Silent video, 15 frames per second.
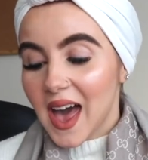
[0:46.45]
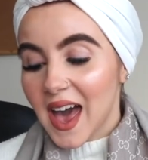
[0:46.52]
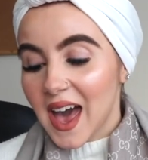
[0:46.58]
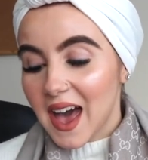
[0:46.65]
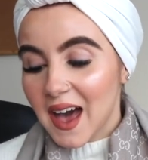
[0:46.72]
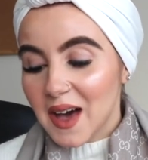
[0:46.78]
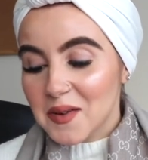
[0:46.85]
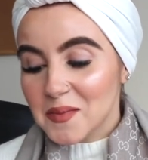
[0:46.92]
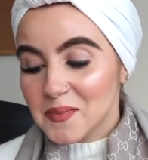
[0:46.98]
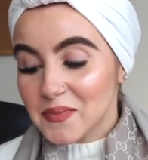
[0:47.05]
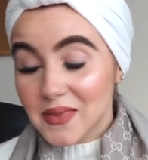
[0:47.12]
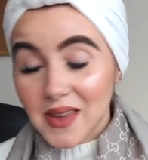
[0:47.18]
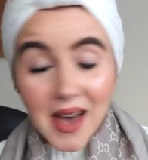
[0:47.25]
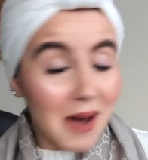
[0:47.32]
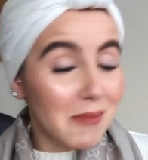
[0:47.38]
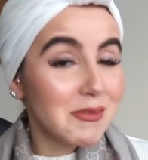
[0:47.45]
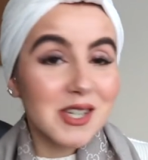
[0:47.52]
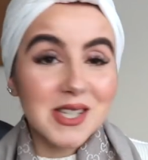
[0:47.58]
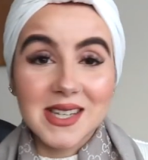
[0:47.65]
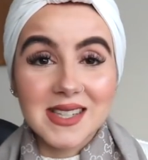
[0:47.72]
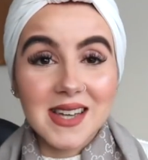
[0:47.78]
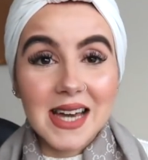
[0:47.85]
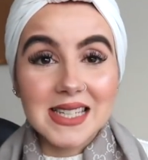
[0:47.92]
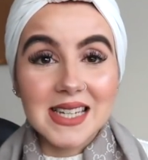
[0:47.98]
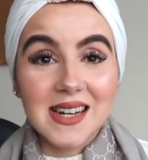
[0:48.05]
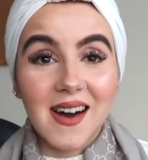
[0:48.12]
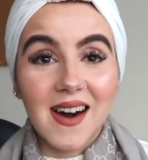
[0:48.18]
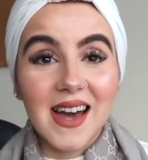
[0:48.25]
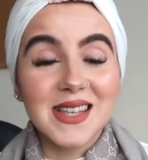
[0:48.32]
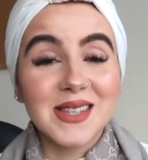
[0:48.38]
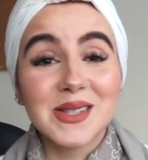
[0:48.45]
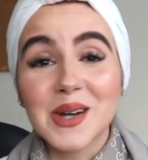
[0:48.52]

I'm just excited, guys.